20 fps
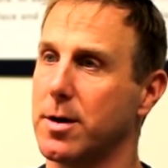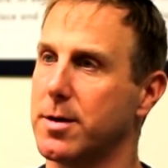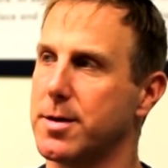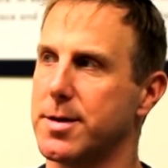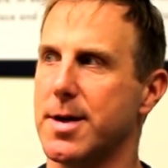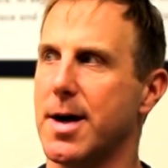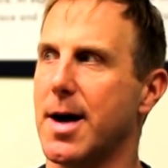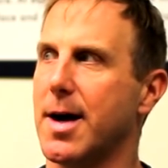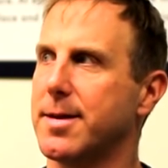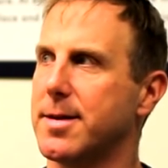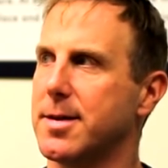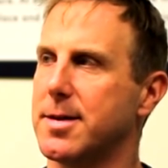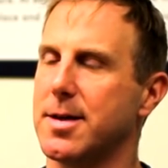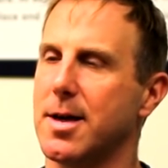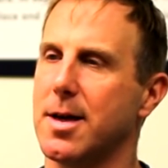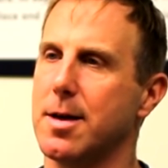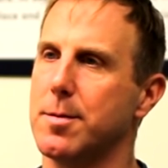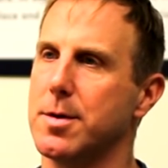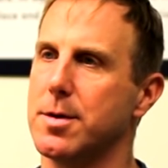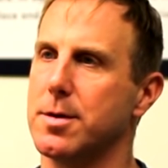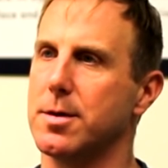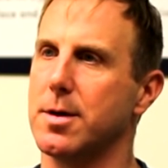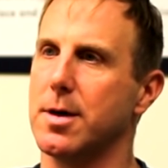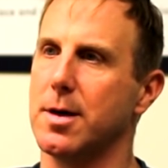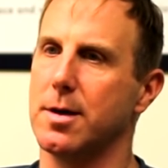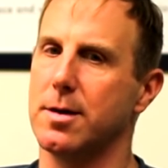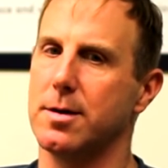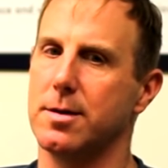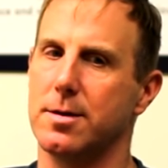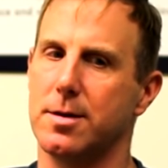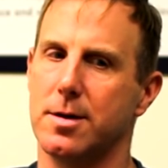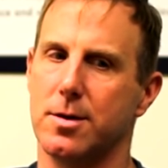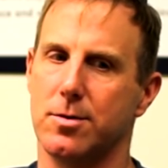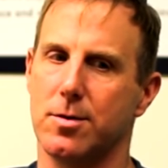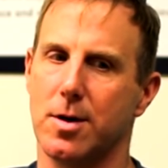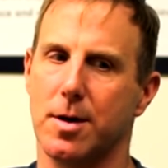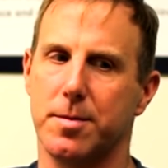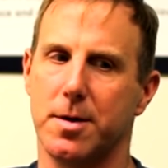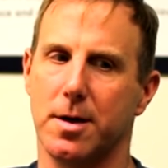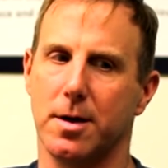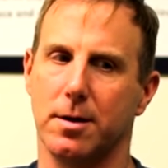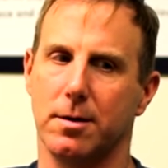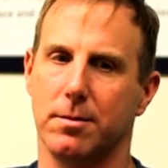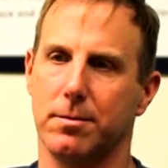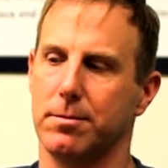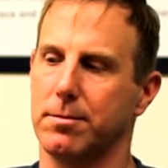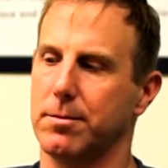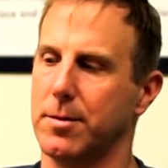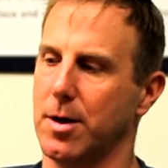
It's not the same as, as disrupting,